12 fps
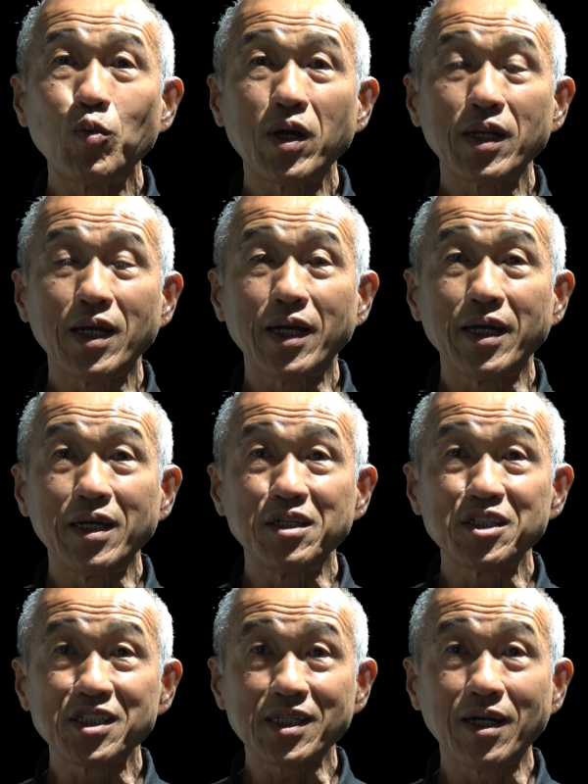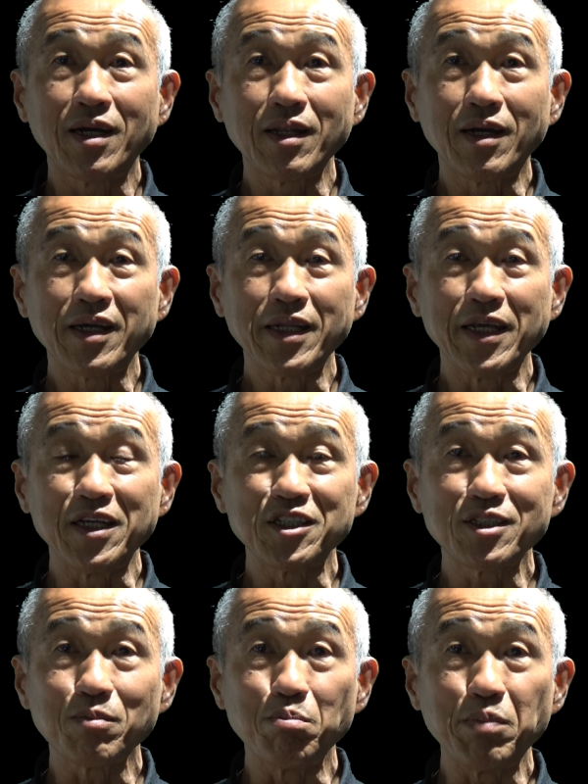what a skylight
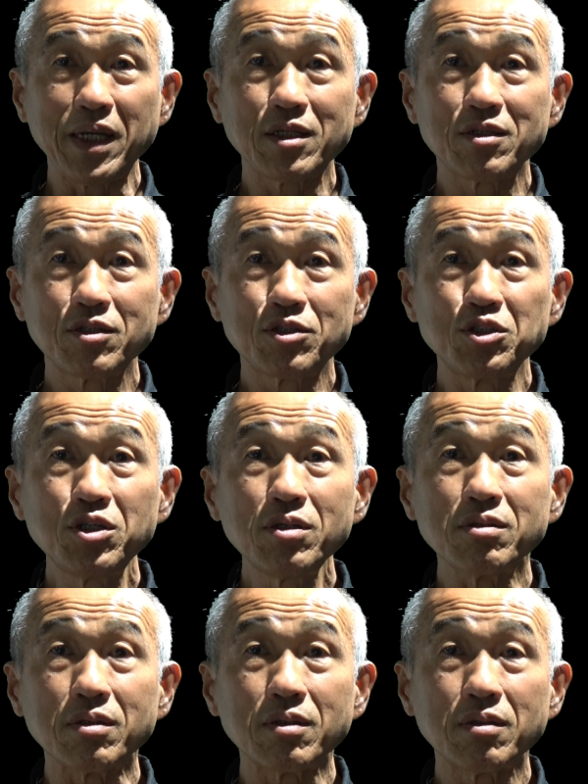is meant to do.